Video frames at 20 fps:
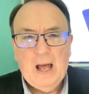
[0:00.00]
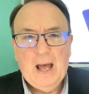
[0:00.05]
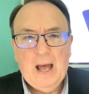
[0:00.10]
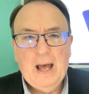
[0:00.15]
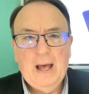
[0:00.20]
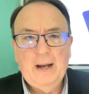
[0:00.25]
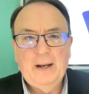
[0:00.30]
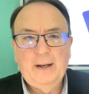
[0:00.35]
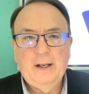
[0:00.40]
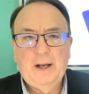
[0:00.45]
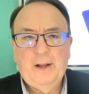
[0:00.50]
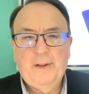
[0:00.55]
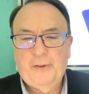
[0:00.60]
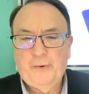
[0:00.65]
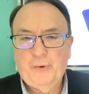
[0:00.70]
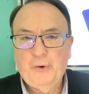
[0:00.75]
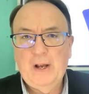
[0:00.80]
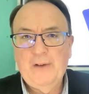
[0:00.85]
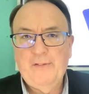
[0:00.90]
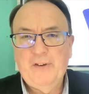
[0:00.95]
And the
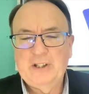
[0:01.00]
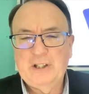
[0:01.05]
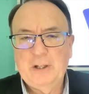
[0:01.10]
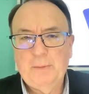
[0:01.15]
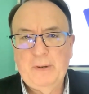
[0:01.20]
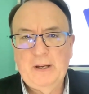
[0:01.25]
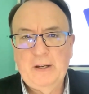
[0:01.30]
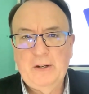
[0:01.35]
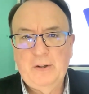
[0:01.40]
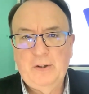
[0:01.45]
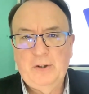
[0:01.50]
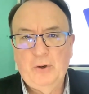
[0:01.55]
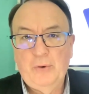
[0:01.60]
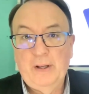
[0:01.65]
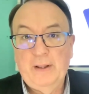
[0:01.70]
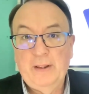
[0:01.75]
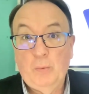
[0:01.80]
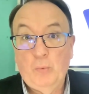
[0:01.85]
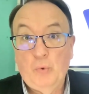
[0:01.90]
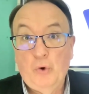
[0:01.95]
three of us have been
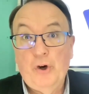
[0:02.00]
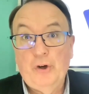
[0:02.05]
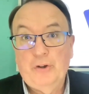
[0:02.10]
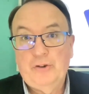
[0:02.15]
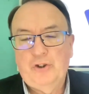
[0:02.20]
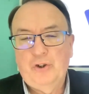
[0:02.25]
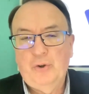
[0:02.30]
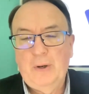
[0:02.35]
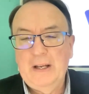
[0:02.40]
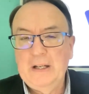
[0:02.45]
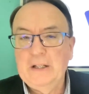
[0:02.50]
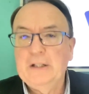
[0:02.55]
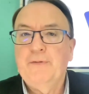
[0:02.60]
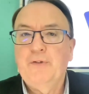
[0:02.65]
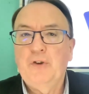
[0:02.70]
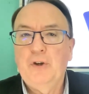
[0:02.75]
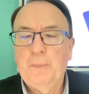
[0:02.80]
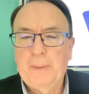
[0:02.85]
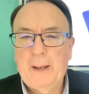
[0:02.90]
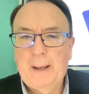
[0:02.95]
doing the work to
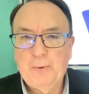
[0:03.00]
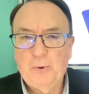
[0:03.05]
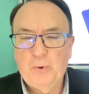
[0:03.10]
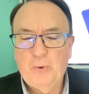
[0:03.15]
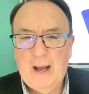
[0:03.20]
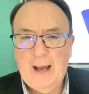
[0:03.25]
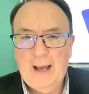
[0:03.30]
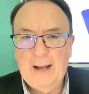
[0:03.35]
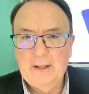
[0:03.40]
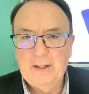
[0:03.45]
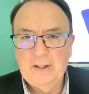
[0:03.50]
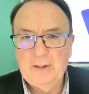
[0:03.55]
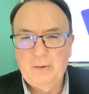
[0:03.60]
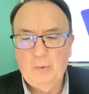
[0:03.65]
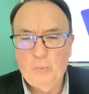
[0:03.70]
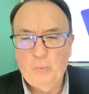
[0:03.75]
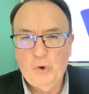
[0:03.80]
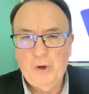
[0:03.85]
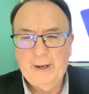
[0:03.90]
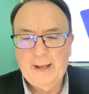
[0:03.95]
interview people and
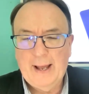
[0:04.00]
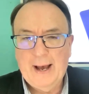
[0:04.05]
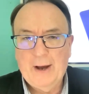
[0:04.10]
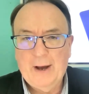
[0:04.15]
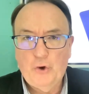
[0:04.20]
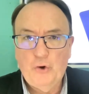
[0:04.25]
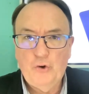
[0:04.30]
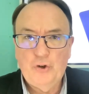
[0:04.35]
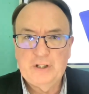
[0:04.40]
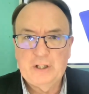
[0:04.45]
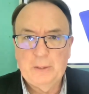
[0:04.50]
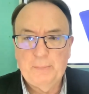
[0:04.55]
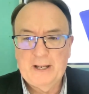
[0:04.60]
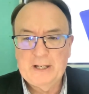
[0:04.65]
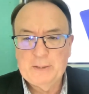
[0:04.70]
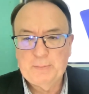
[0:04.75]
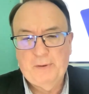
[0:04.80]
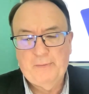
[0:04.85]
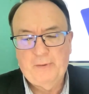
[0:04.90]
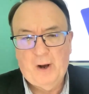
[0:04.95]
work out who's the
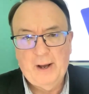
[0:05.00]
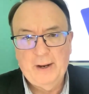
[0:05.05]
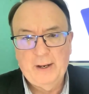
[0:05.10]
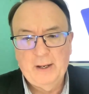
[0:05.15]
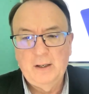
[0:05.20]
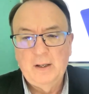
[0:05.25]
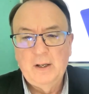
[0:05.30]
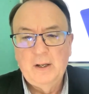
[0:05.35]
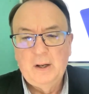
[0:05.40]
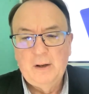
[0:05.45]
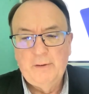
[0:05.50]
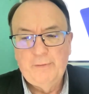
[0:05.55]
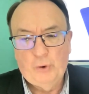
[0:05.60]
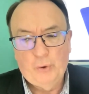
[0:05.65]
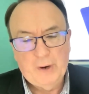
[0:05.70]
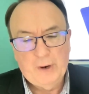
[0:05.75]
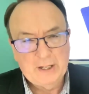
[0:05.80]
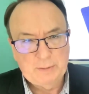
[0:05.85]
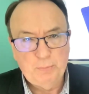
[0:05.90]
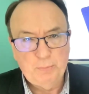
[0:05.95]
best provider
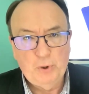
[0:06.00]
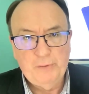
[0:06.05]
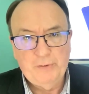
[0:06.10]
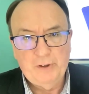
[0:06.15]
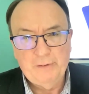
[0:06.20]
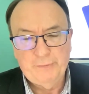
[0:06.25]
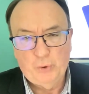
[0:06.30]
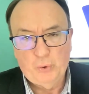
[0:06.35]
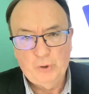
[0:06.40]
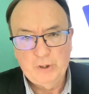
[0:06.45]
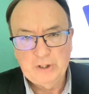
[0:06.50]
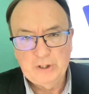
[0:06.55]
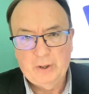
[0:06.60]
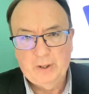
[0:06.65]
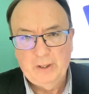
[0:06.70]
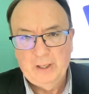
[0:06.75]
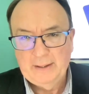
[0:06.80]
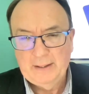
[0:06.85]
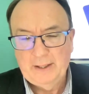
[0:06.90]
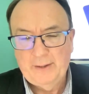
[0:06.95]
for us moving forward. So
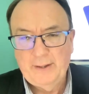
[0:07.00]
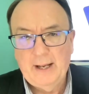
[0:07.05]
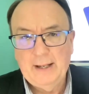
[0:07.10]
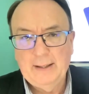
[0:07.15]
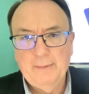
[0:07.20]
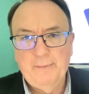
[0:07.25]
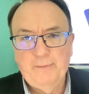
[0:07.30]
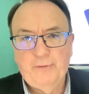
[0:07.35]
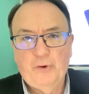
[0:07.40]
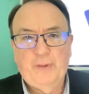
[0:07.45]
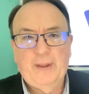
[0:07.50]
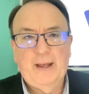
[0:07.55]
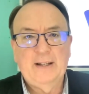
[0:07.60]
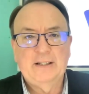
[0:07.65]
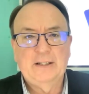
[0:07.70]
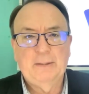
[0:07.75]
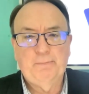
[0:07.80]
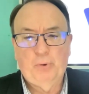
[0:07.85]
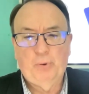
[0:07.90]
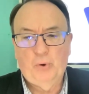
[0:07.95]
I'd like to thank them for their
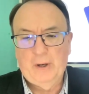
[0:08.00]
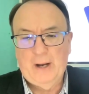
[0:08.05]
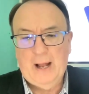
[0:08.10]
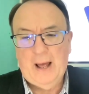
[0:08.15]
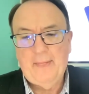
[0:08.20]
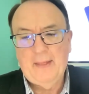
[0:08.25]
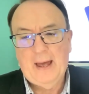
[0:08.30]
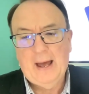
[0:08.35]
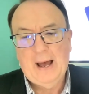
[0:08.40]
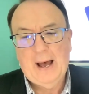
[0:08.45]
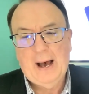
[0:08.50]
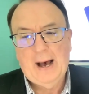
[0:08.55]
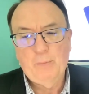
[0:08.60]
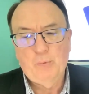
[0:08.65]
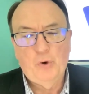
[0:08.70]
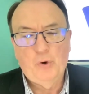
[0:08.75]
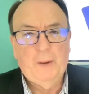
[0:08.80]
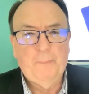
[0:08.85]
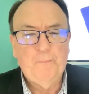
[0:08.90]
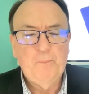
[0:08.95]
support and their
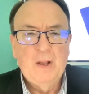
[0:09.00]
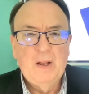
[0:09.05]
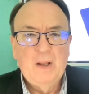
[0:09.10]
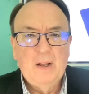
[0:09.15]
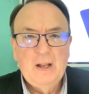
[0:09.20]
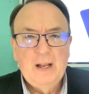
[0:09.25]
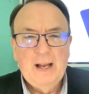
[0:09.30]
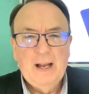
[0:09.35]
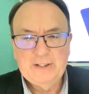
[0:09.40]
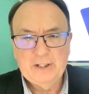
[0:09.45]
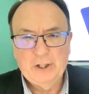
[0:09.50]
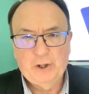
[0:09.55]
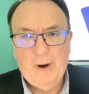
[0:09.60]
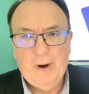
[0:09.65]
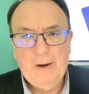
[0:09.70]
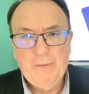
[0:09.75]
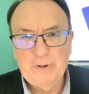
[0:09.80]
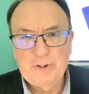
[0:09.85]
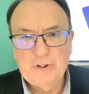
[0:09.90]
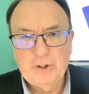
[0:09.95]
hard work. It's a
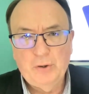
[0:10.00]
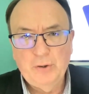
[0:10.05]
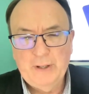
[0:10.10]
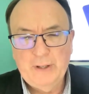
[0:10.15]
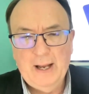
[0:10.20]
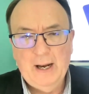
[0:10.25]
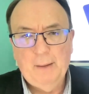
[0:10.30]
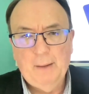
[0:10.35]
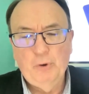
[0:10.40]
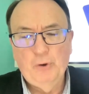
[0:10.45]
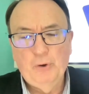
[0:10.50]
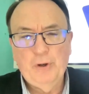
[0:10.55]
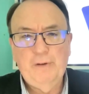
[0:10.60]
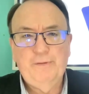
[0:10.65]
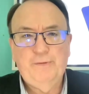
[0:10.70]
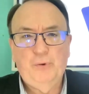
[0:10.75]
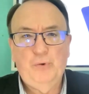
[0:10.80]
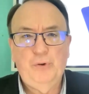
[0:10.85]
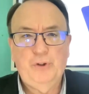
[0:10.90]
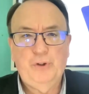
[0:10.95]
great result, and I'm
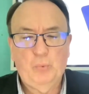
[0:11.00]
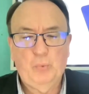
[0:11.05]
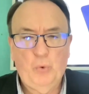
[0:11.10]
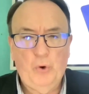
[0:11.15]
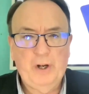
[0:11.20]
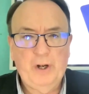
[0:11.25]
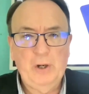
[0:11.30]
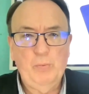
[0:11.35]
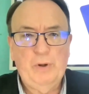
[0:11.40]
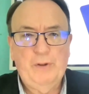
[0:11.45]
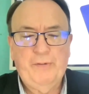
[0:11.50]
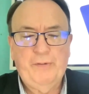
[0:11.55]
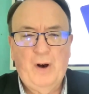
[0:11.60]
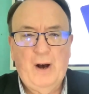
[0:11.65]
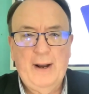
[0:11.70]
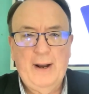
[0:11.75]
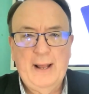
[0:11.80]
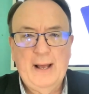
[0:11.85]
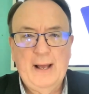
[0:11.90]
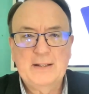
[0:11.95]
looking forward to working with
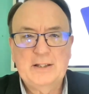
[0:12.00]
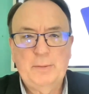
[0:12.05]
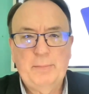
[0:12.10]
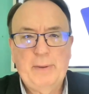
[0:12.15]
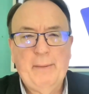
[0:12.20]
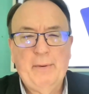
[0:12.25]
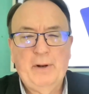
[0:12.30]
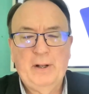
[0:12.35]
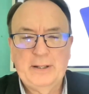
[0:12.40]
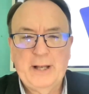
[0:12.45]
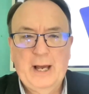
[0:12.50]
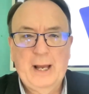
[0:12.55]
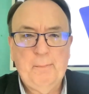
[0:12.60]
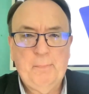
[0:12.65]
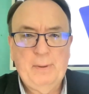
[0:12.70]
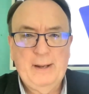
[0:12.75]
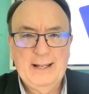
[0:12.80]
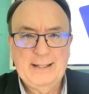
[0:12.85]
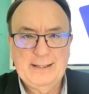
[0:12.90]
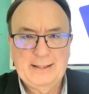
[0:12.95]
Finehouse to be able to
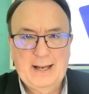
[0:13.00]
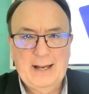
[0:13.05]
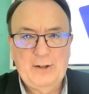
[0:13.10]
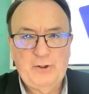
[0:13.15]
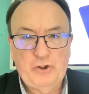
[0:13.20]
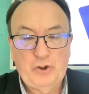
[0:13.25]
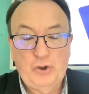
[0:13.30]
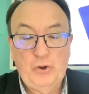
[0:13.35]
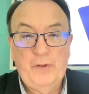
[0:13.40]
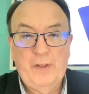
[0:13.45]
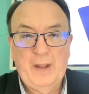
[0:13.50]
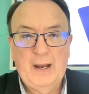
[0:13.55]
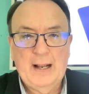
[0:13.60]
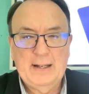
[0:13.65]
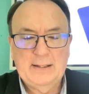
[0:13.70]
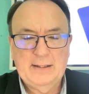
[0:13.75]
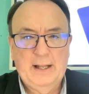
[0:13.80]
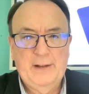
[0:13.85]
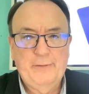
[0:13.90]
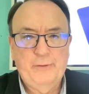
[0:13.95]
take PSA to the
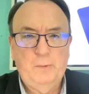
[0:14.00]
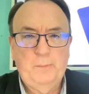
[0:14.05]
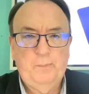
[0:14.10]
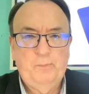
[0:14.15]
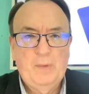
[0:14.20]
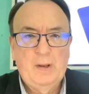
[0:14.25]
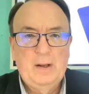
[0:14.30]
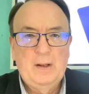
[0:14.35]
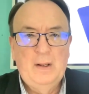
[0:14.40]
next level.